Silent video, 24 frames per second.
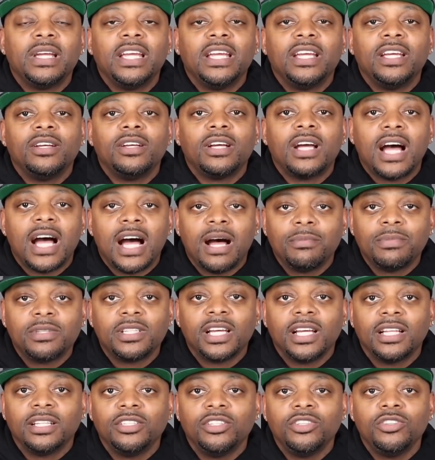And I'm
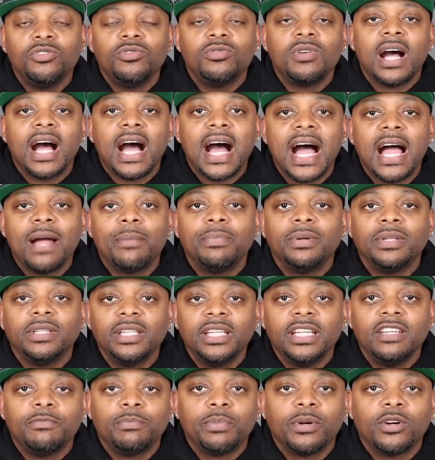telling you, I
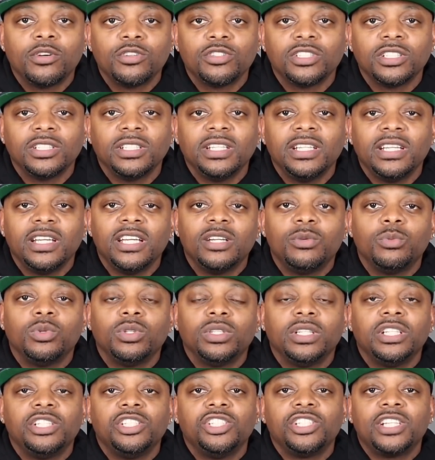believe personally it
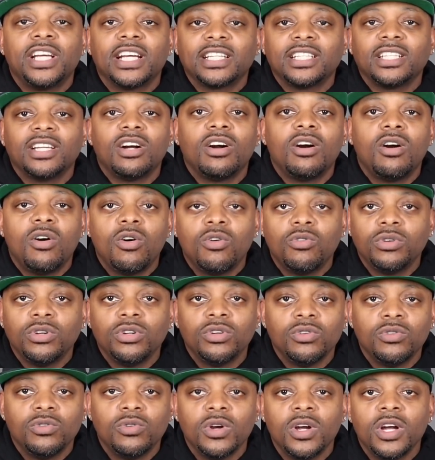will inject a whole
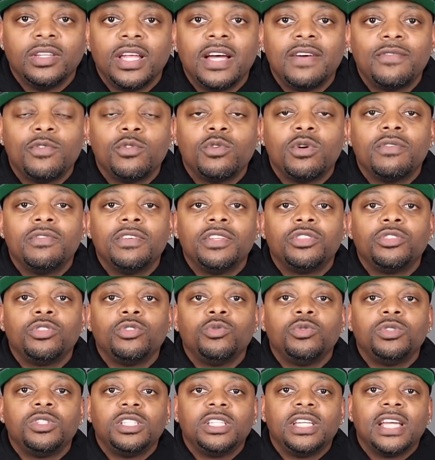new level of
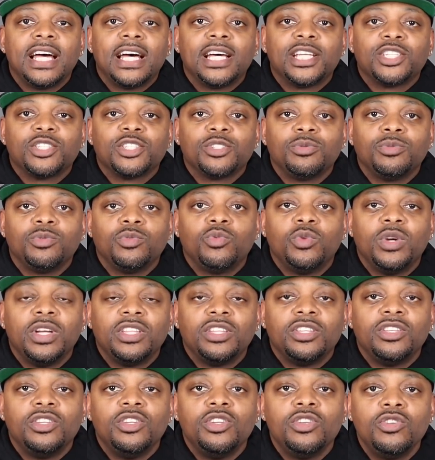enthusiasm
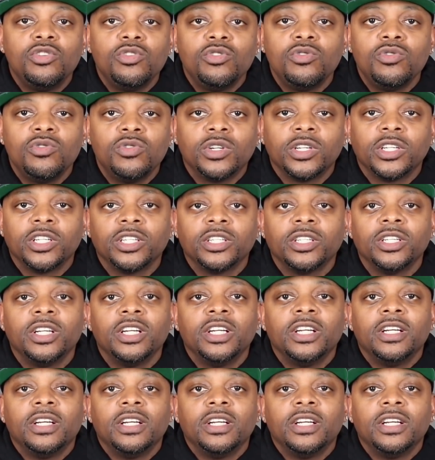with newer